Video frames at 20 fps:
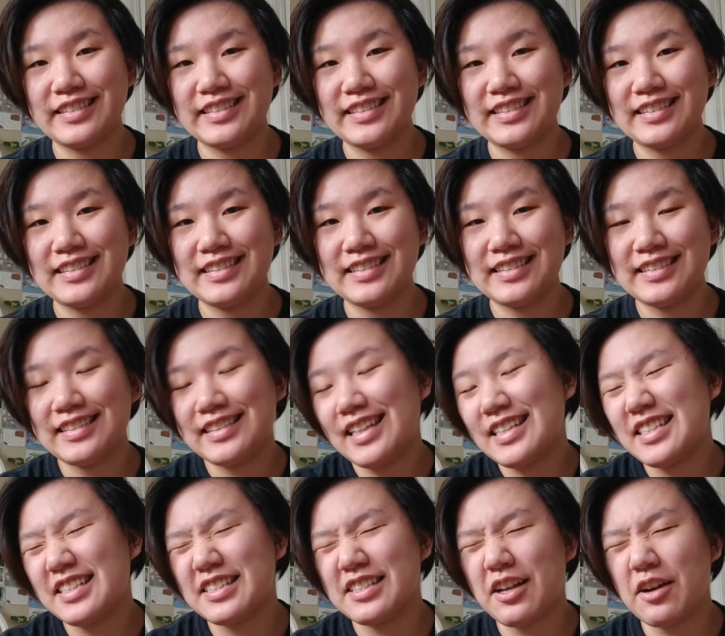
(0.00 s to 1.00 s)
I guess
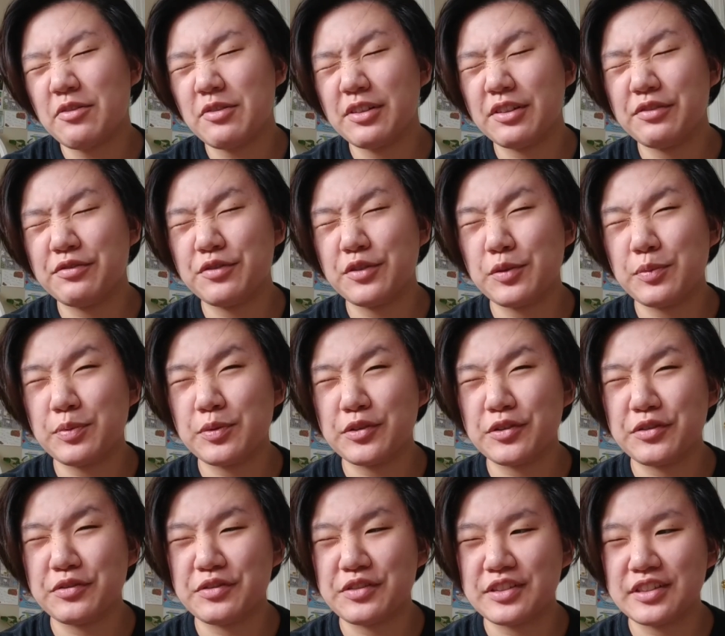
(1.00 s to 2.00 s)
it's not really
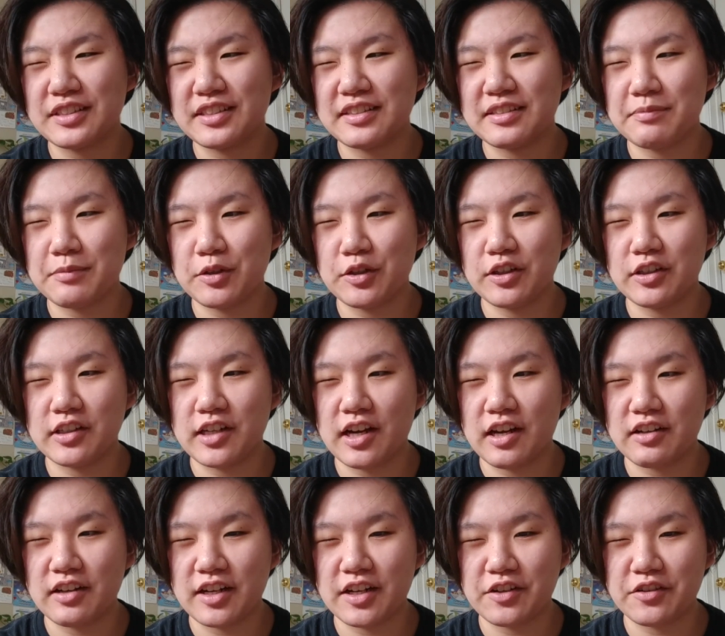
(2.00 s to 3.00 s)
foolproof to pull an
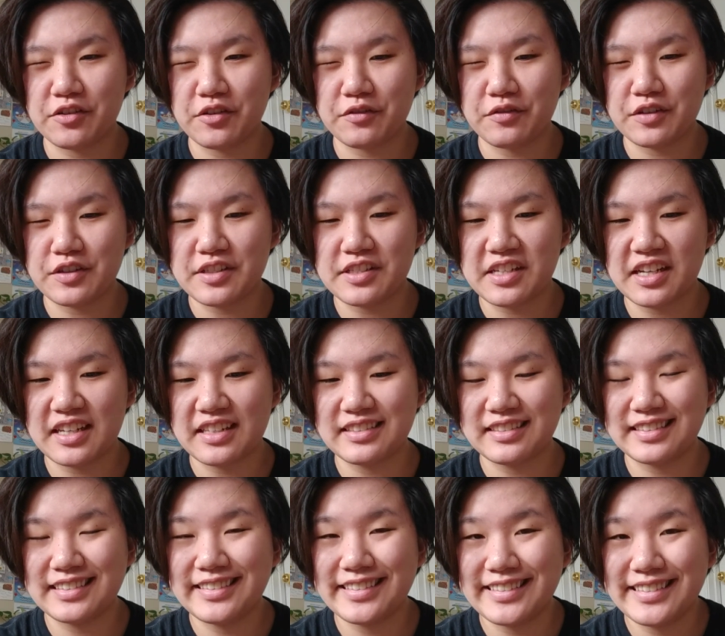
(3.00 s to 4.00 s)
all-nighter the first night.
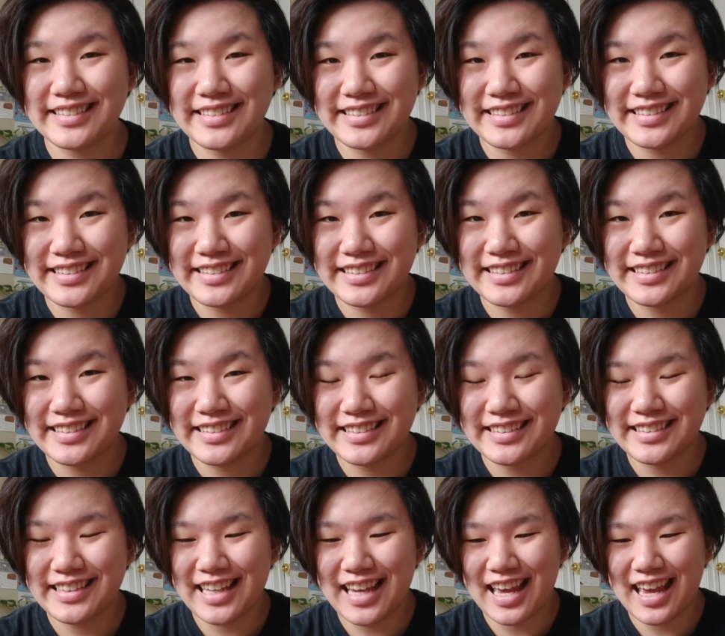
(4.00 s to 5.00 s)

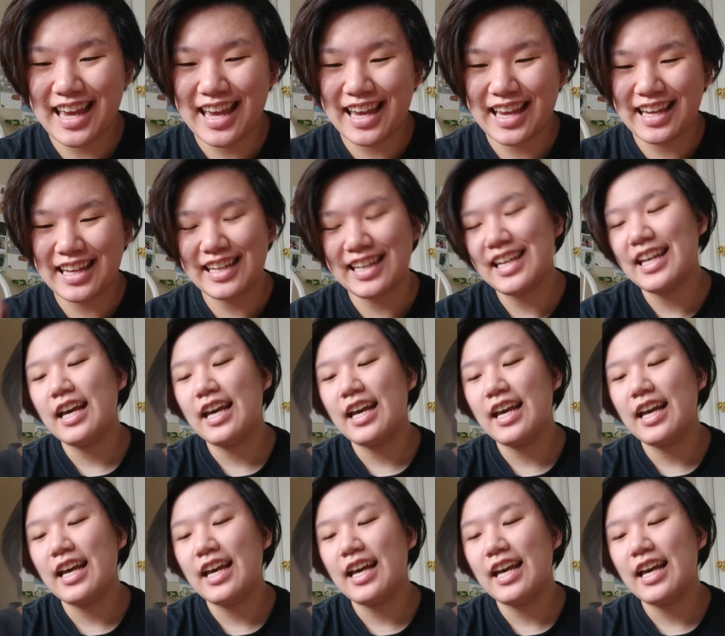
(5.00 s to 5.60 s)
Yay.